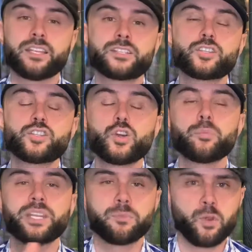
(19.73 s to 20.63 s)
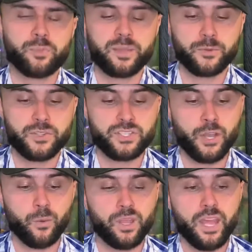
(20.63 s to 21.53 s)
and so many more people.
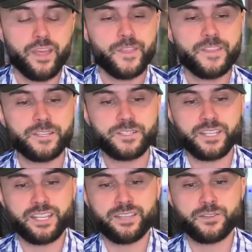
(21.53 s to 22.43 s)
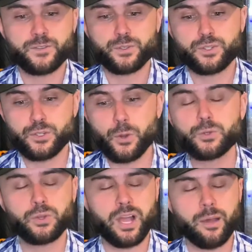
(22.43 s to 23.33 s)
So this is
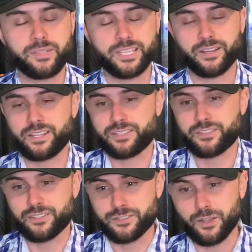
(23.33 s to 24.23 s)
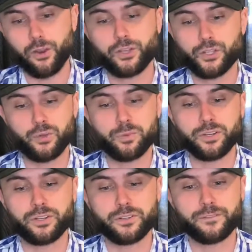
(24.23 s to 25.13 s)
social commentary. This is a dark
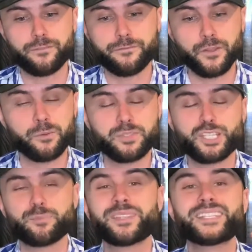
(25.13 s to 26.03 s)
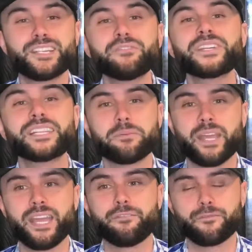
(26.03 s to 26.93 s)
humor film specifically
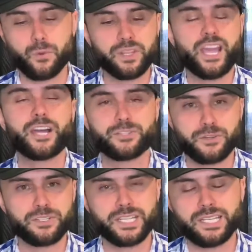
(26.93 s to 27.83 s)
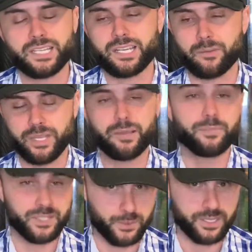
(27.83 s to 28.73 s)
made for the Oscar season coming
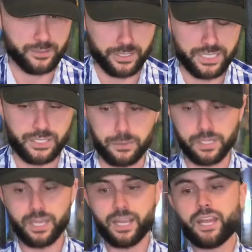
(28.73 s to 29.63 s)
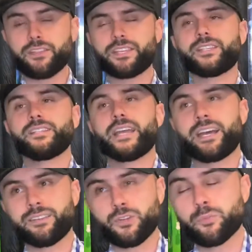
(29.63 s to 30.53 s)
up in 2022. This has
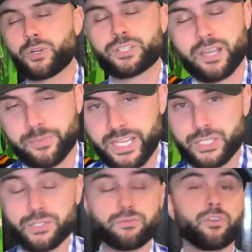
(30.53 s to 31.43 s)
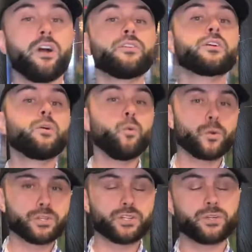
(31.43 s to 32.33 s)
had numerous nominations for other
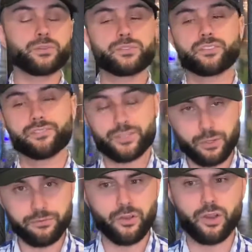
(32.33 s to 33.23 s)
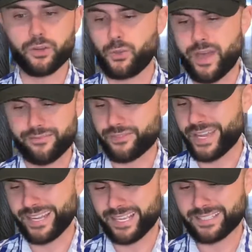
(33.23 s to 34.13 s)
award shows so far. You have
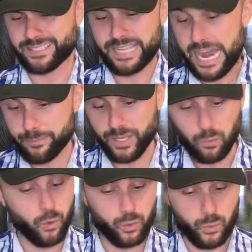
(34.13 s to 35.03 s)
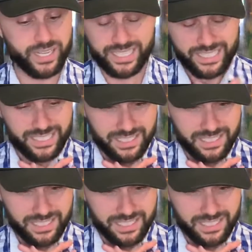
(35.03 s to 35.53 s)
an Academy Award winning